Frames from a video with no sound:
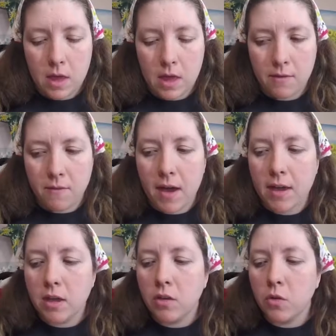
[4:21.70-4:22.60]
if I
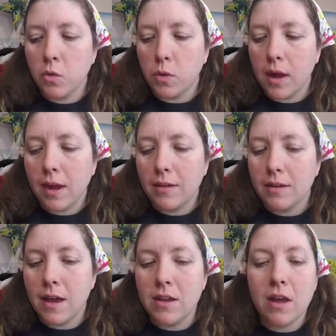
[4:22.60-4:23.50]
can create
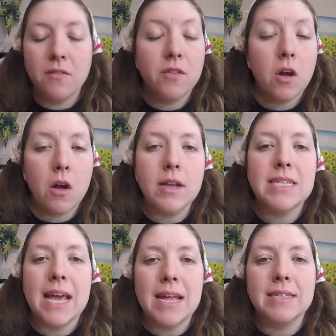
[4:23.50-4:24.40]
enough
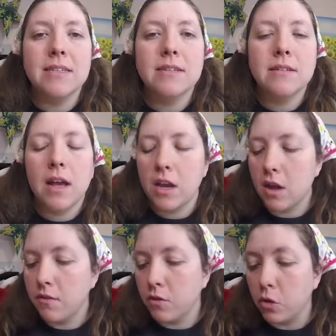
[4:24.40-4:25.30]
content,
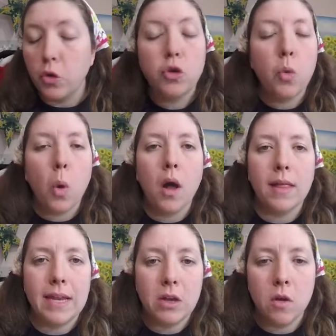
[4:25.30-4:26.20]
enough good
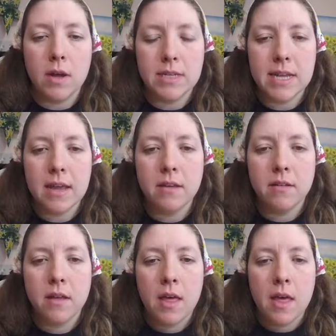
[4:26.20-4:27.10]
quality
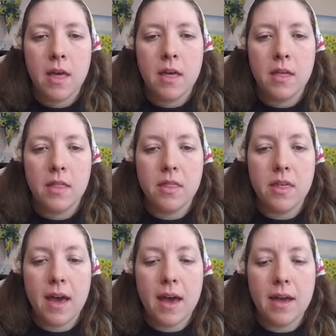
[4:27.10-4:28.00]
content
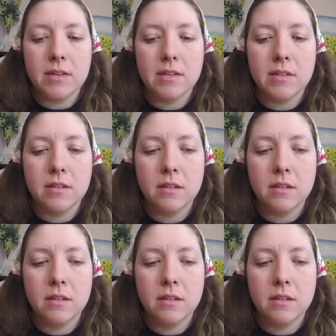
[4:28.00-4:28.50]
that